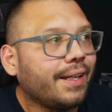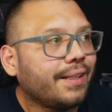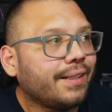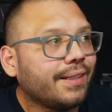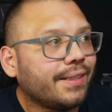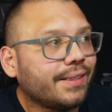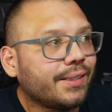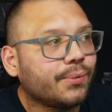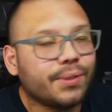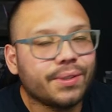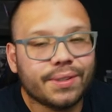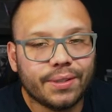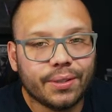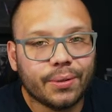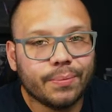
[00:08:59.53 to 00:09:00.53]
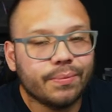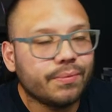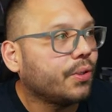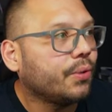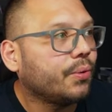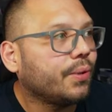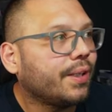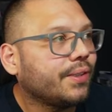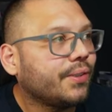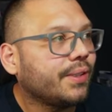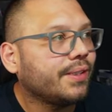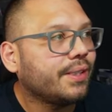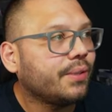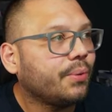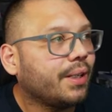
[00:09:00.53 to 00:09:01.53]
And this is where it's gonna go. So as you
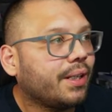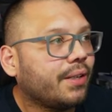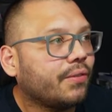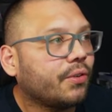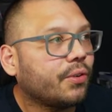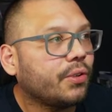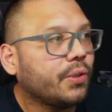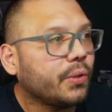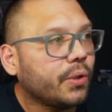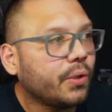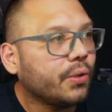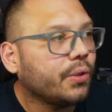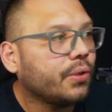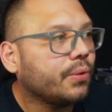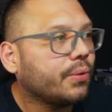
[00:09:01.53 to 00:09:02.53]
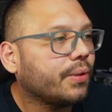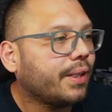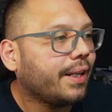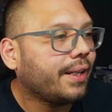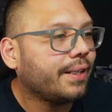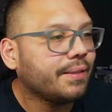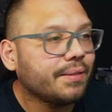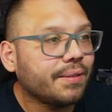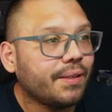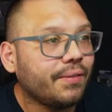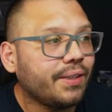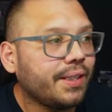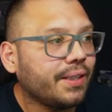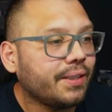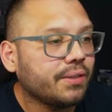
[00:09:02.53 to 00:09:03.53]
can see, we have our new logo and
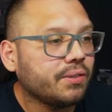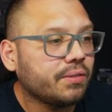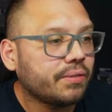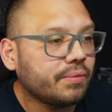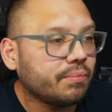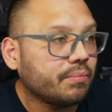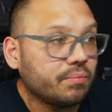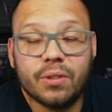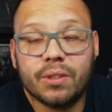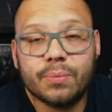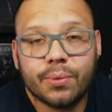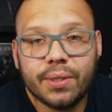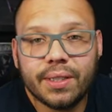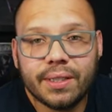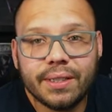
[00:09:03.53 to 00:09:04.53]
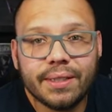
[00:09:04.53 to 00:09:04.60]
everything else looks pretty